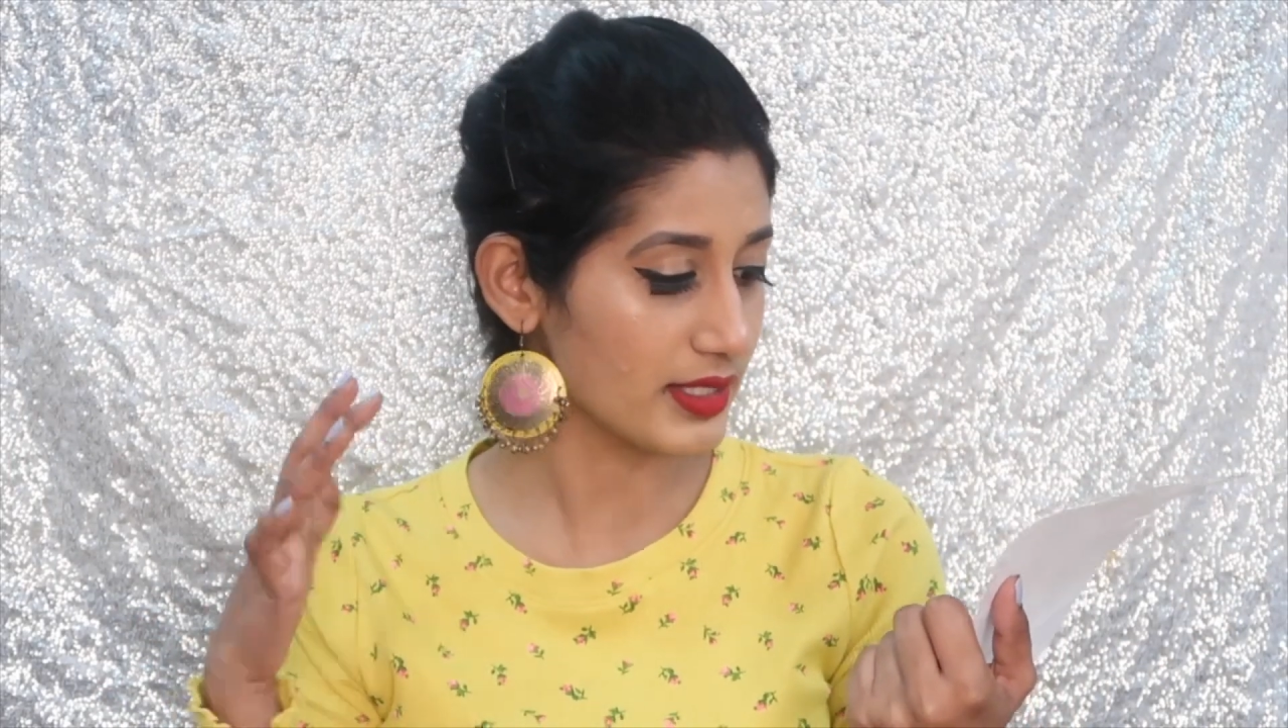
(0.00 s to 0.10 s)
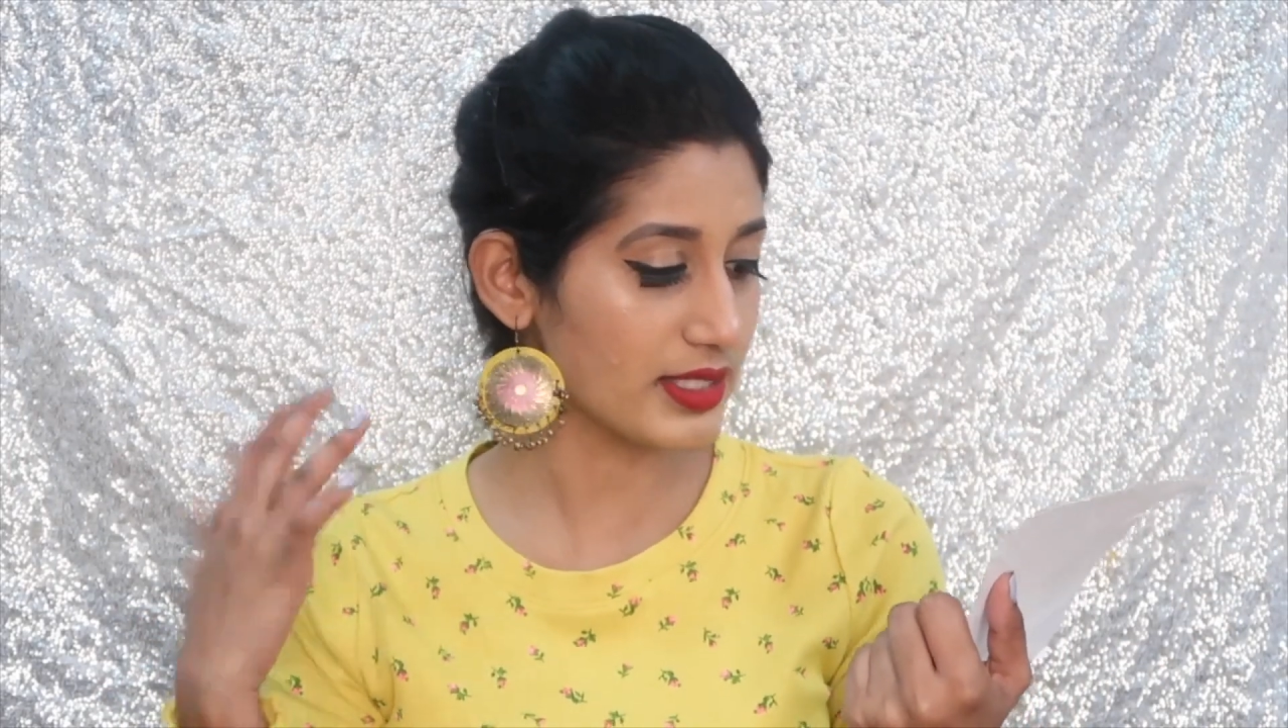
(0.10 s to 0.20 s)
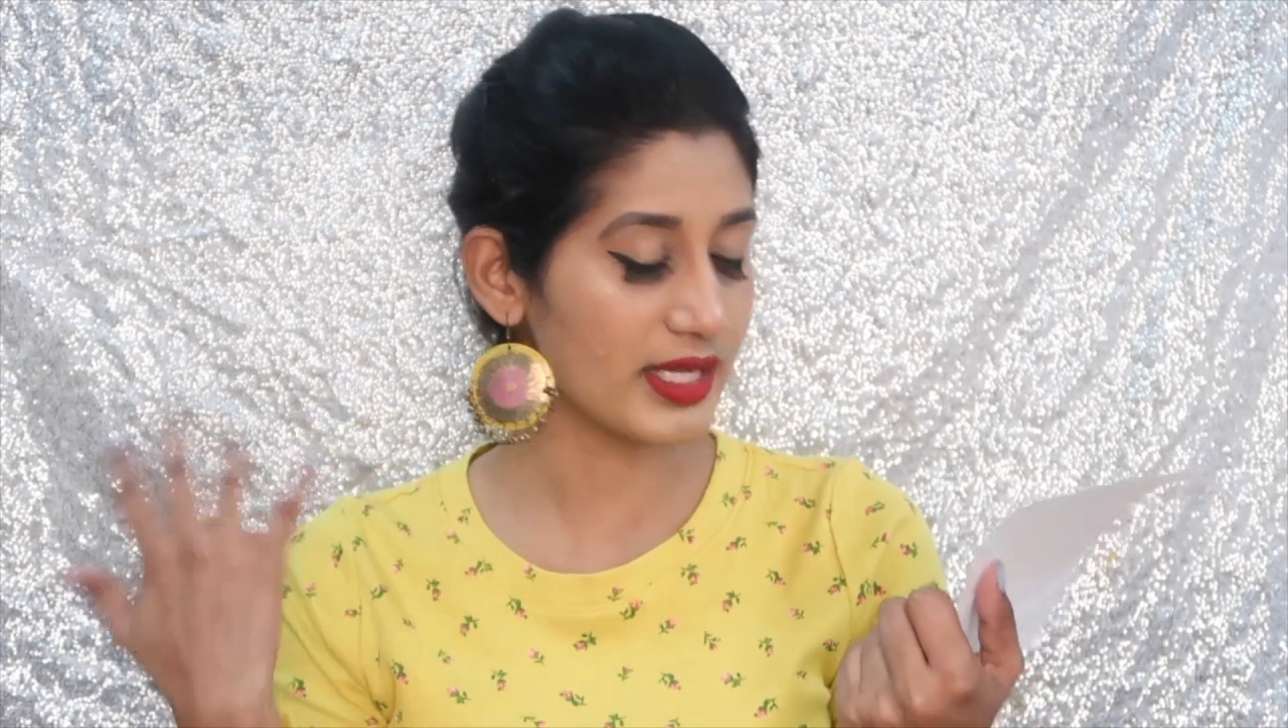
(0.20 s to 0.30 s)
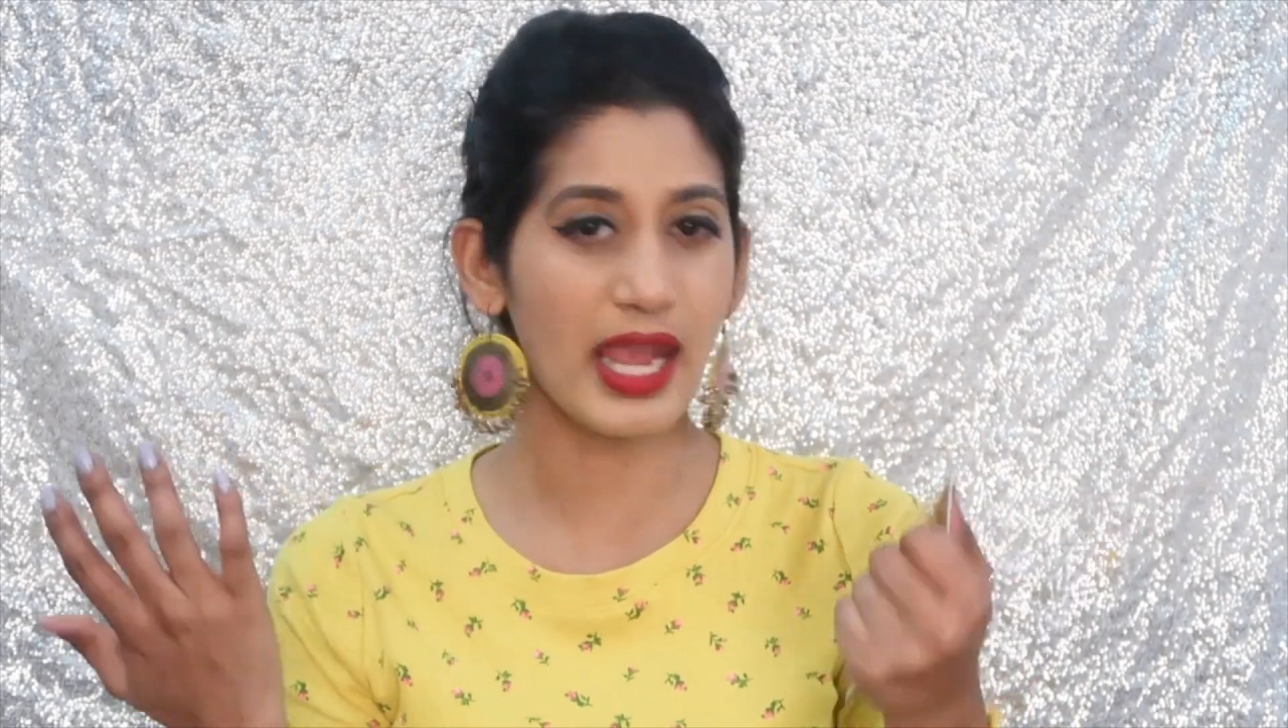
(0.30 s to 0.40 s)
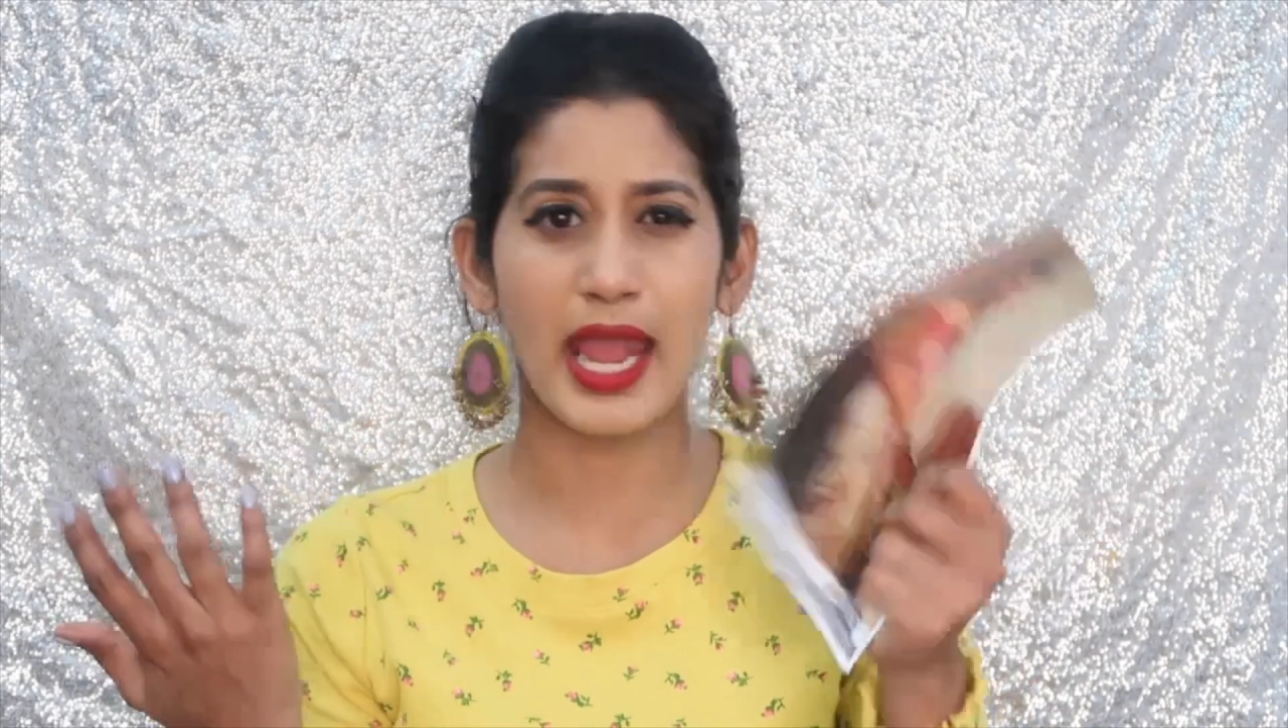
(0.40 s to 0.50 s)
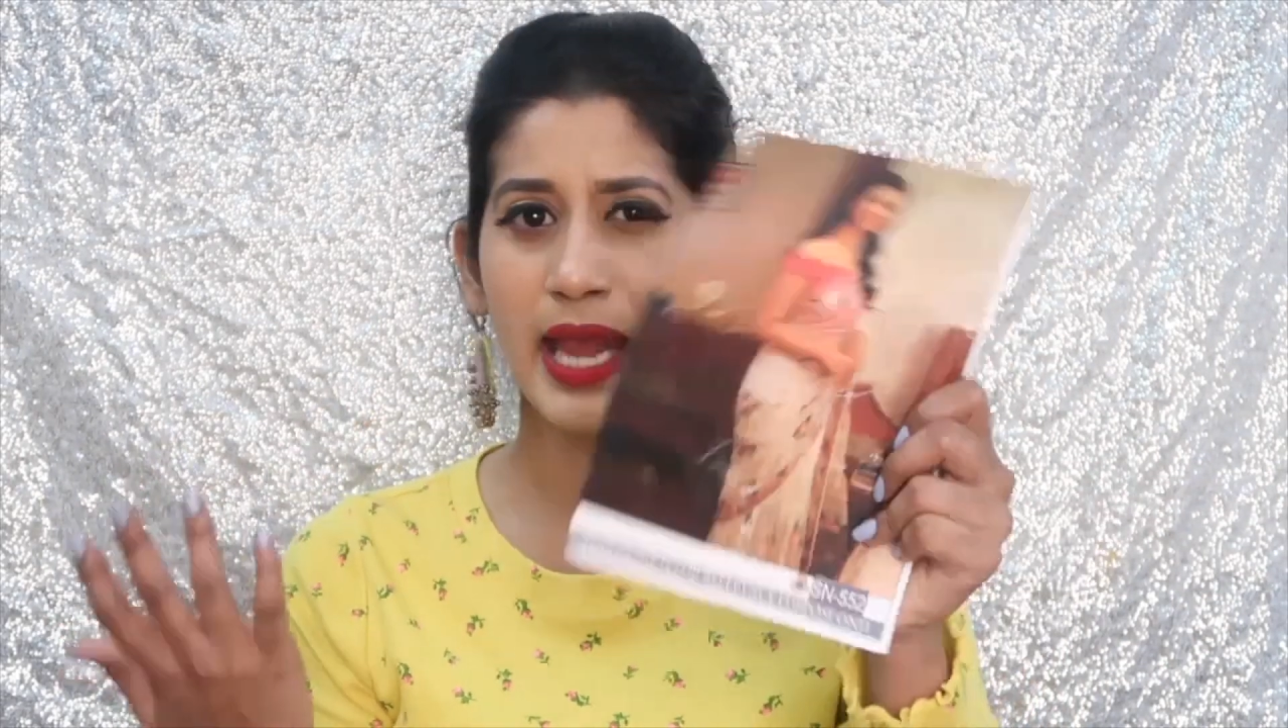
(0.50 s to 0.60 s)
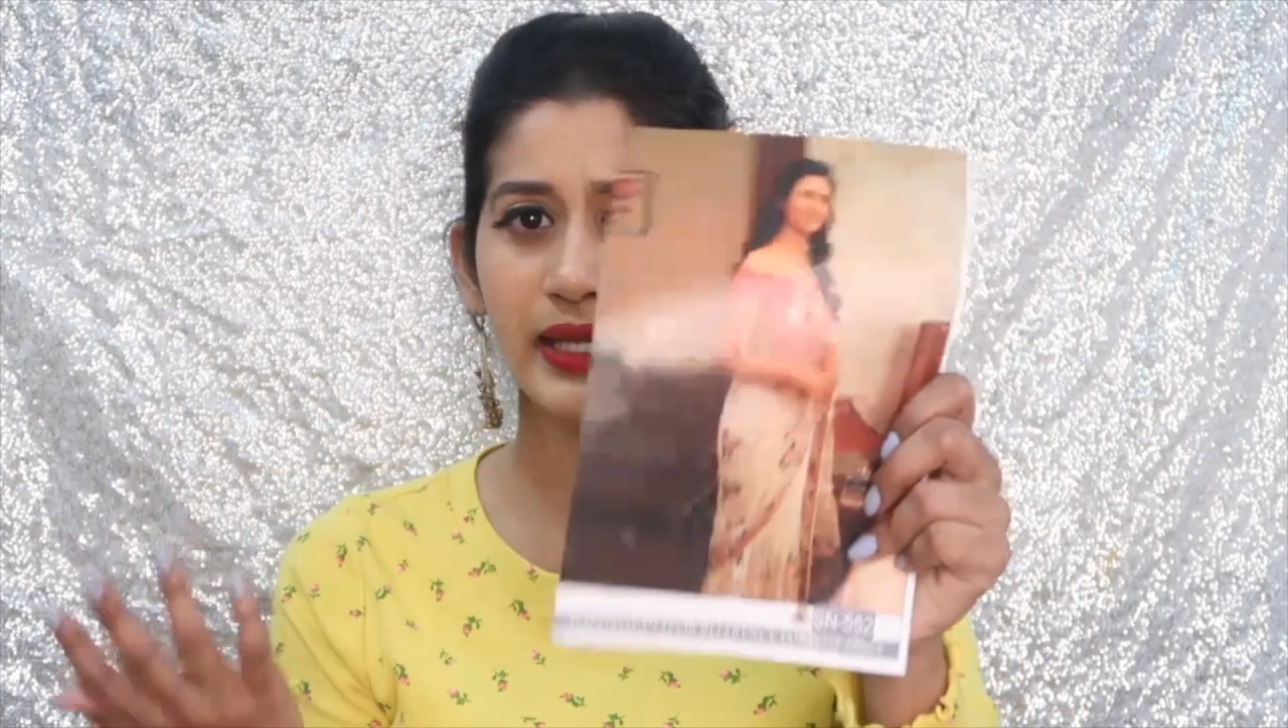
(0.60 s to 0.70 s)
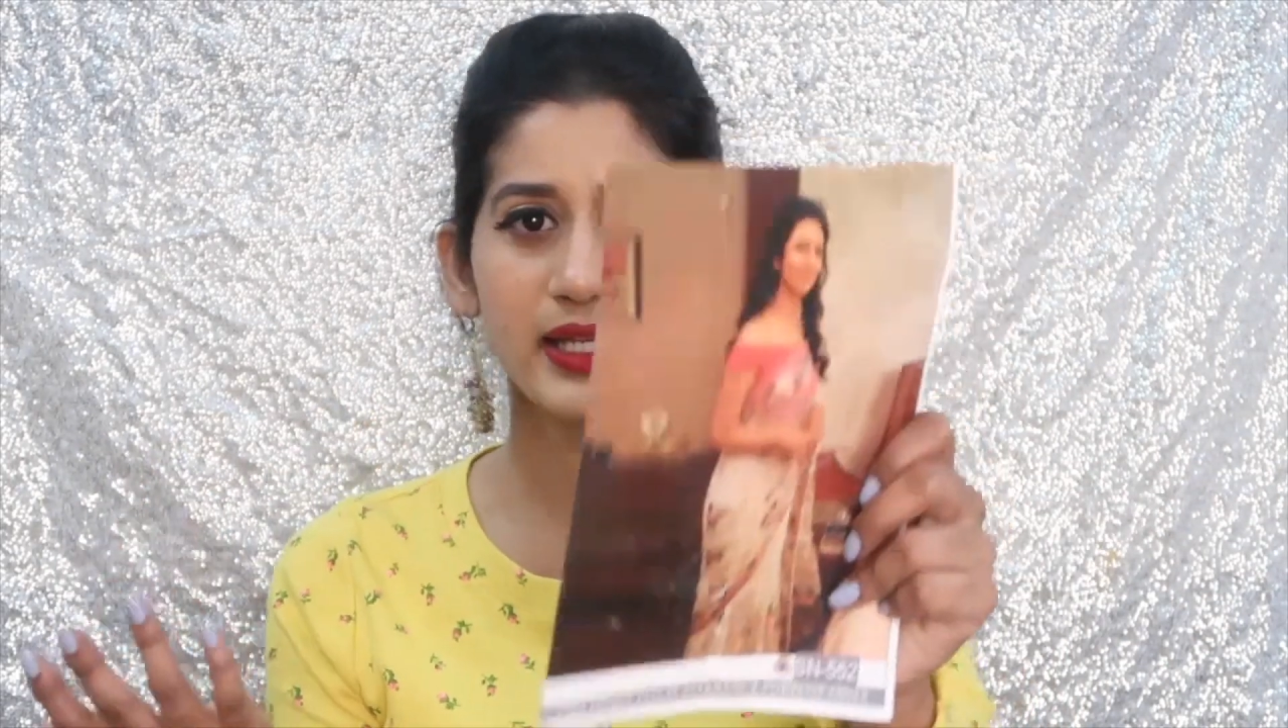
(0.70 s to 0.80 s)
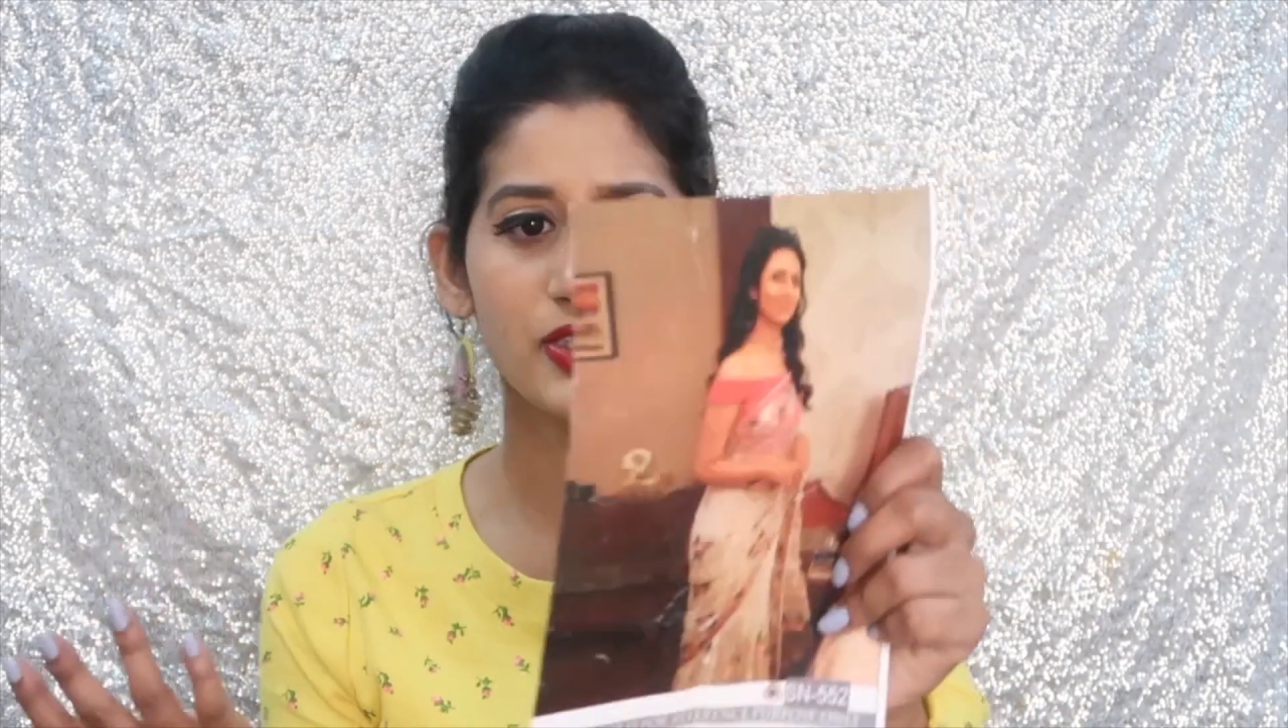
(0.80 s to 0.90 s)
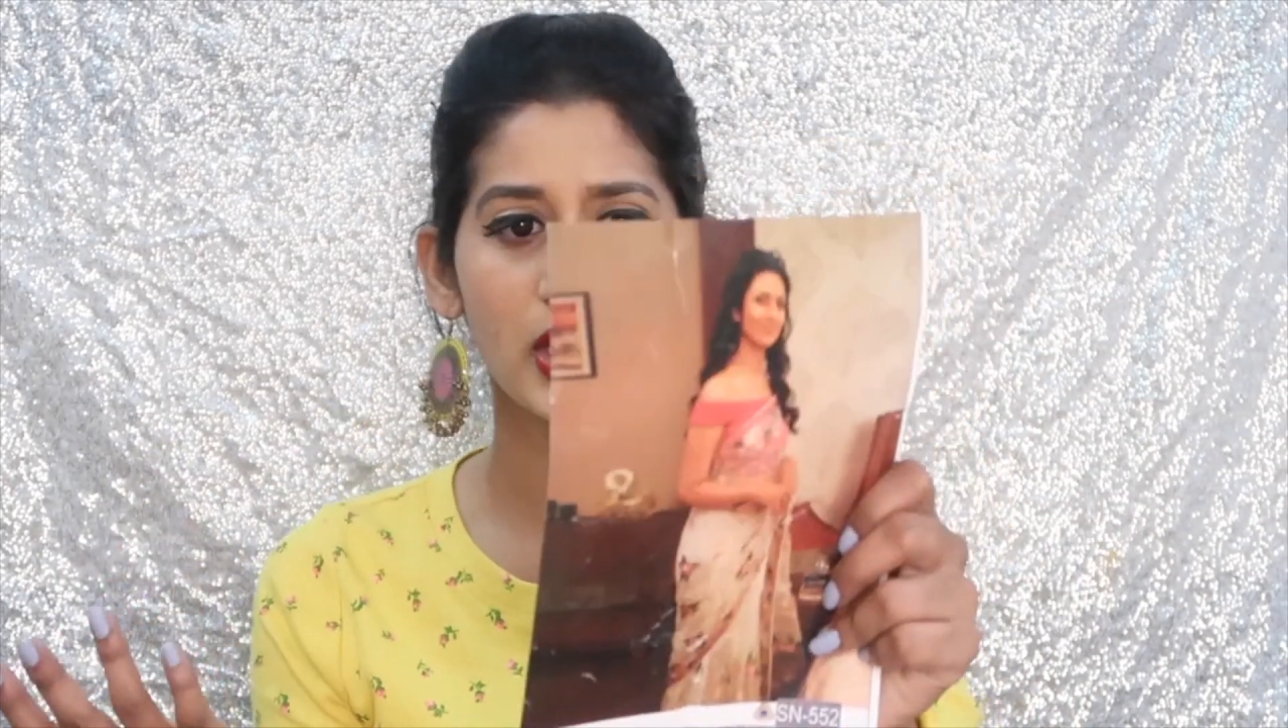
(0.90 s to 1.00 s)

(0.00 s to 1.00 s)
see any